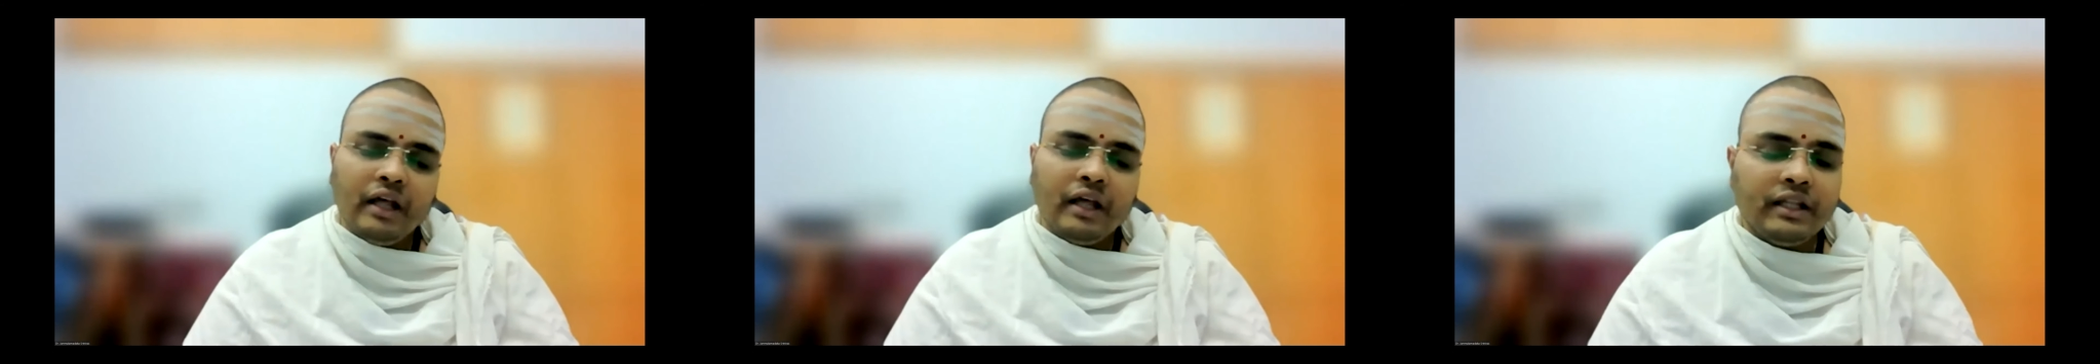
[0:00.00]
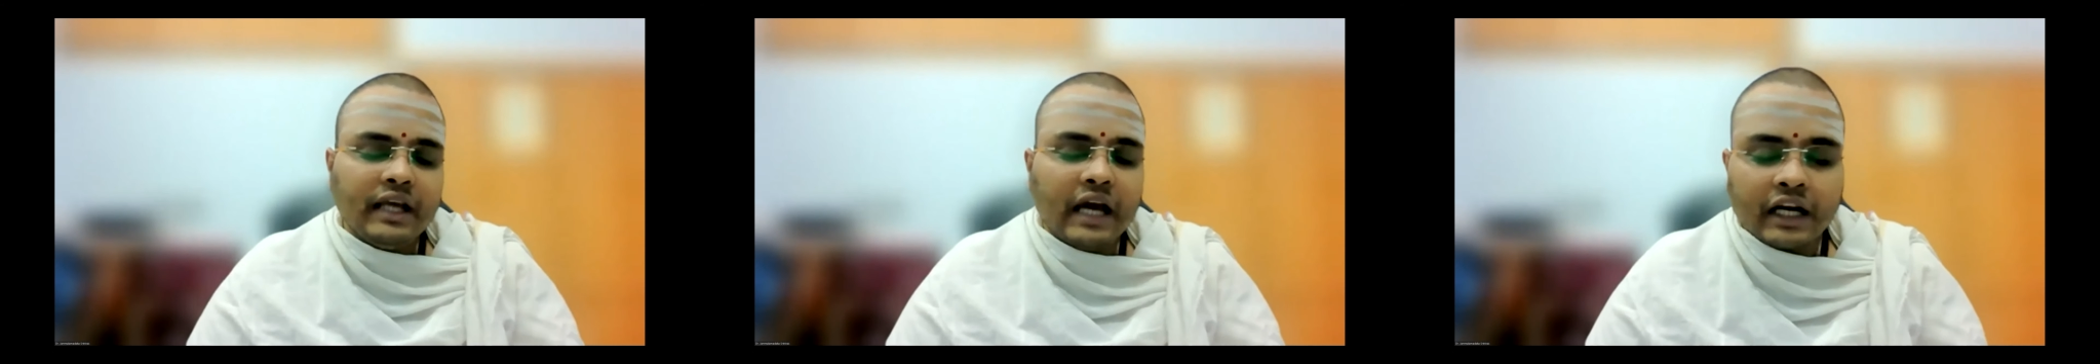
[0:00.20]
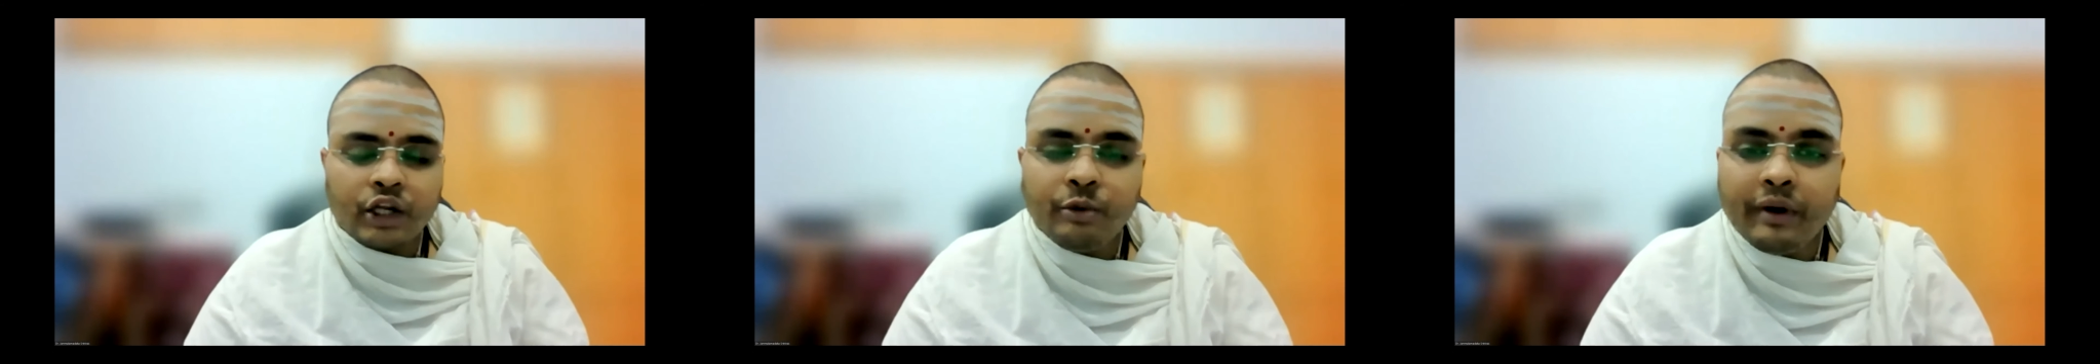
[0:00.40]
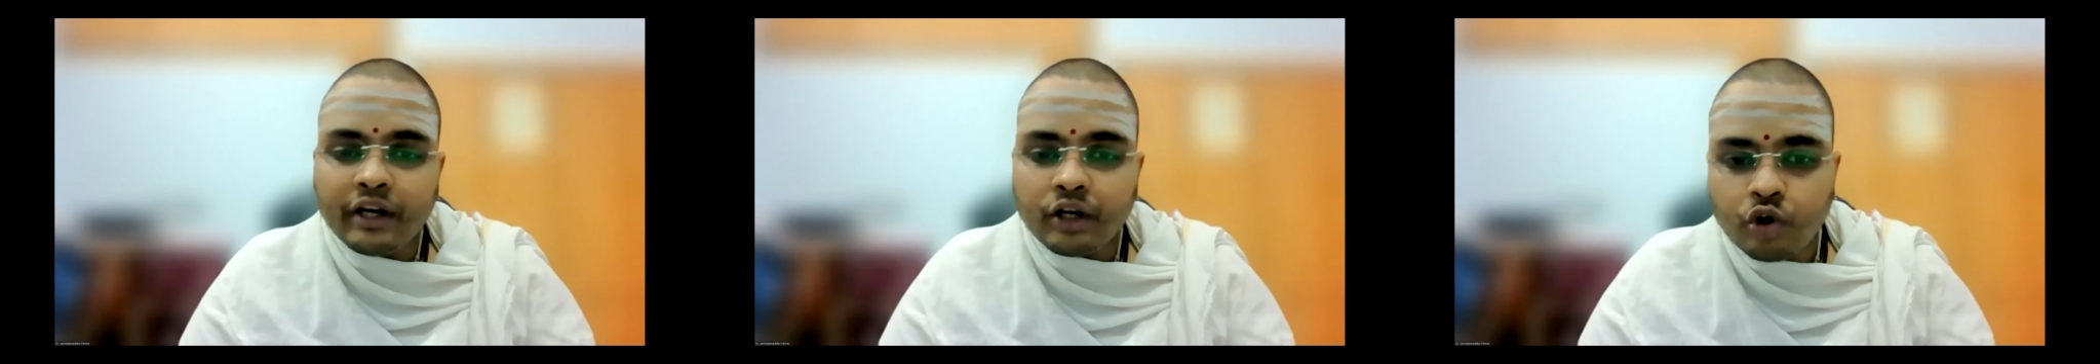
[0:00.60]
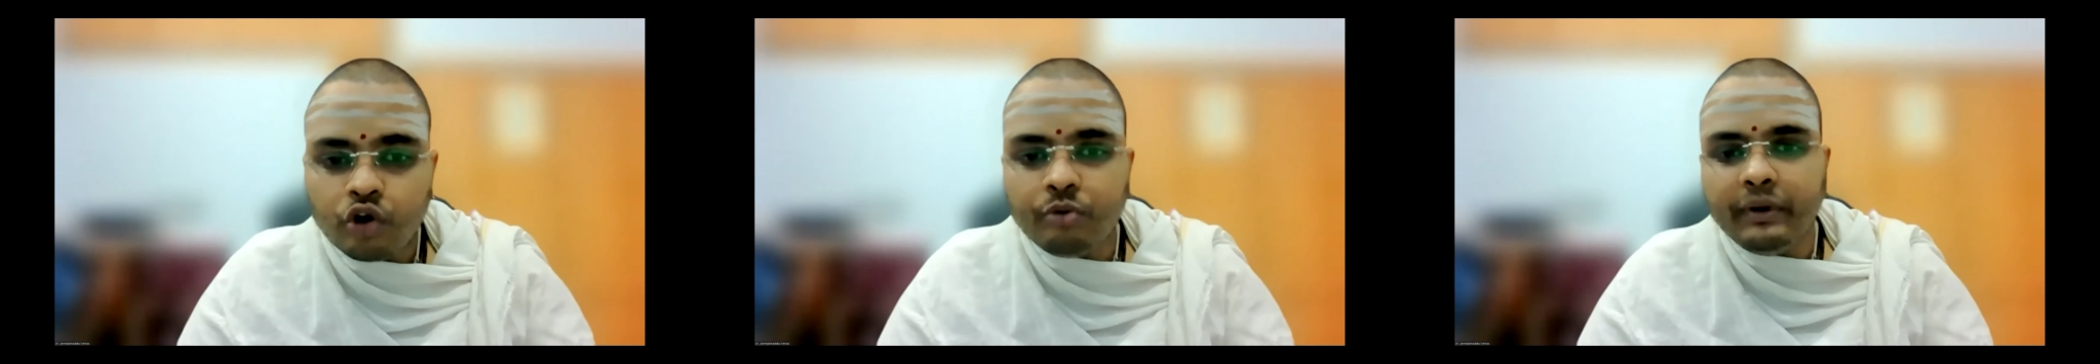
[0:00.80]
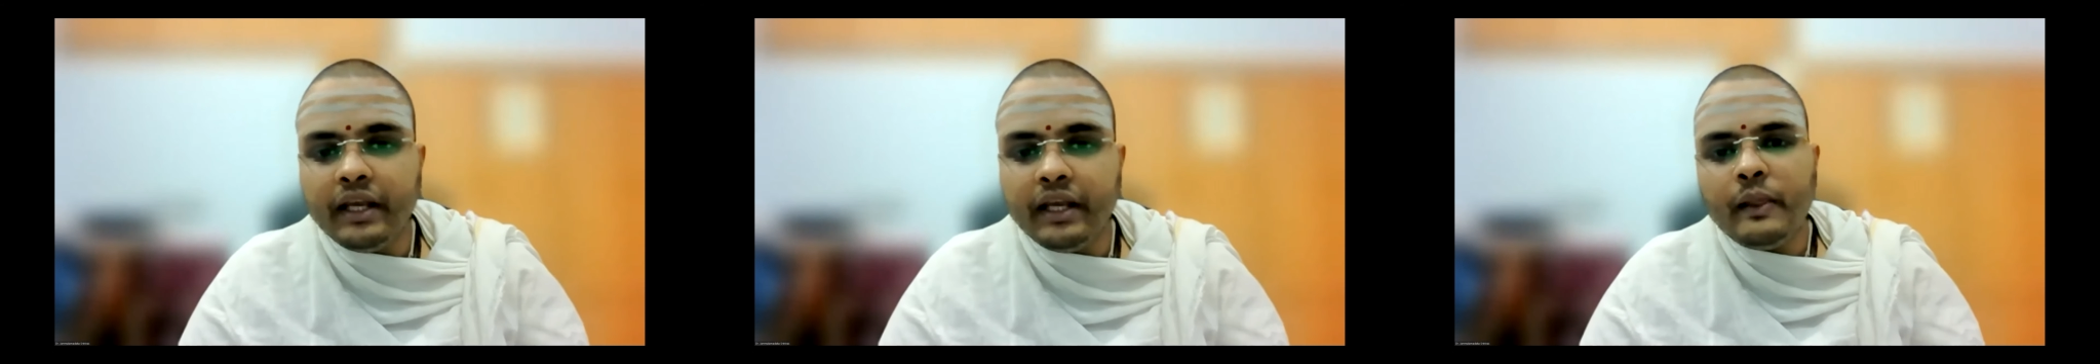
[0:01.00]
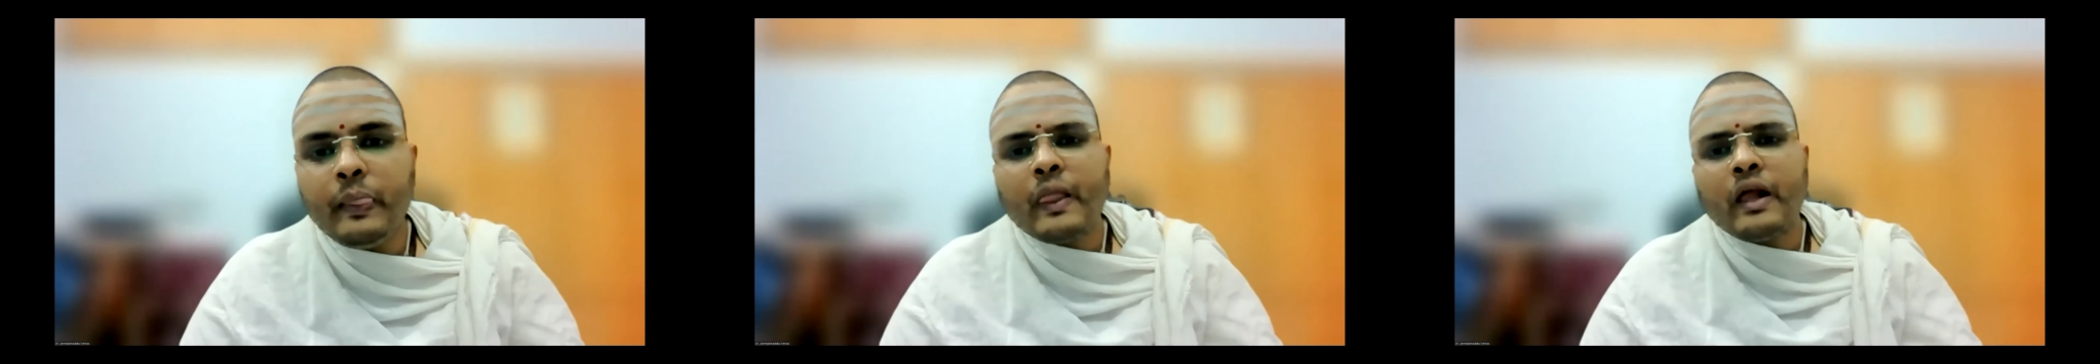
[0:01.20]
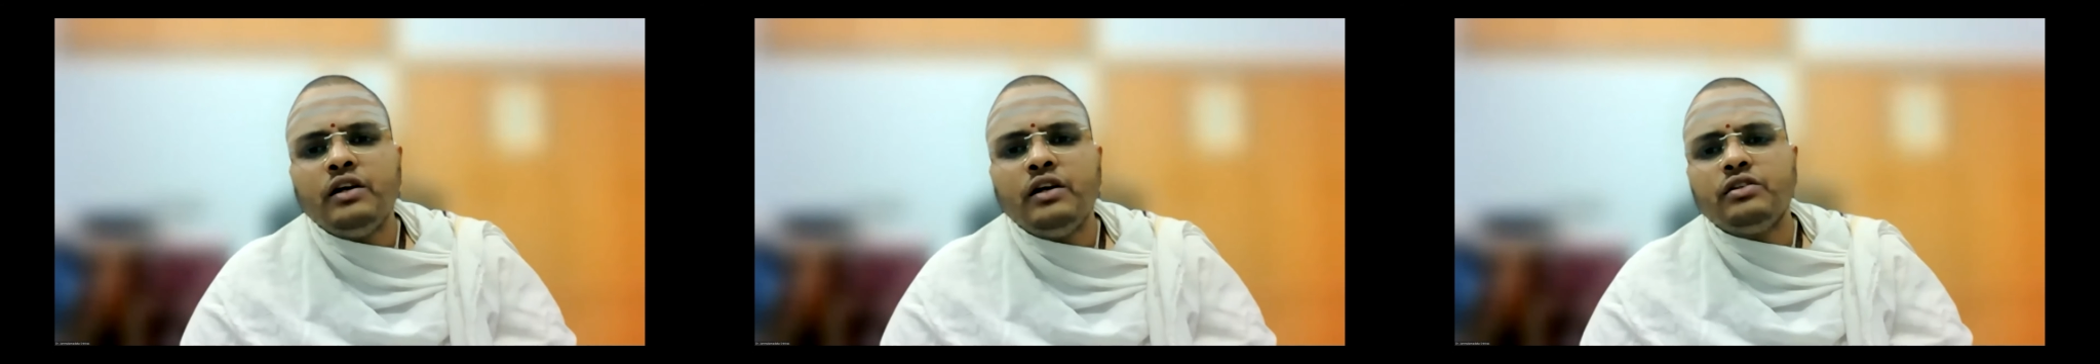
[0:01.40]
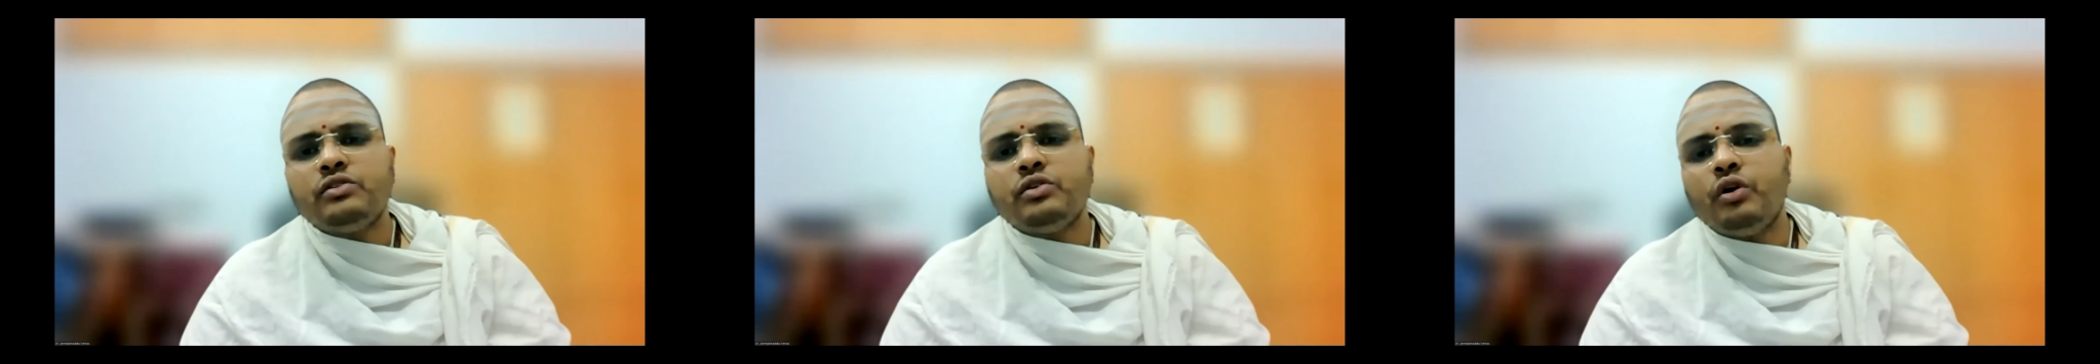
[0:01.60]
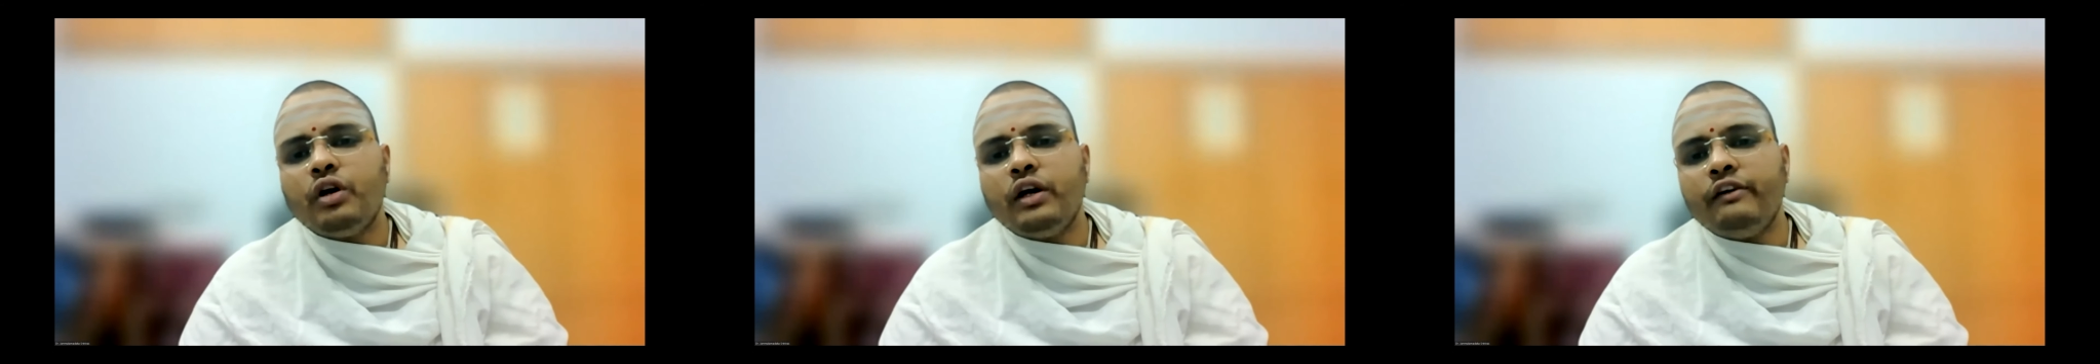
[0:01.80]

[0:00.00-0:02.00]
the argument could be. So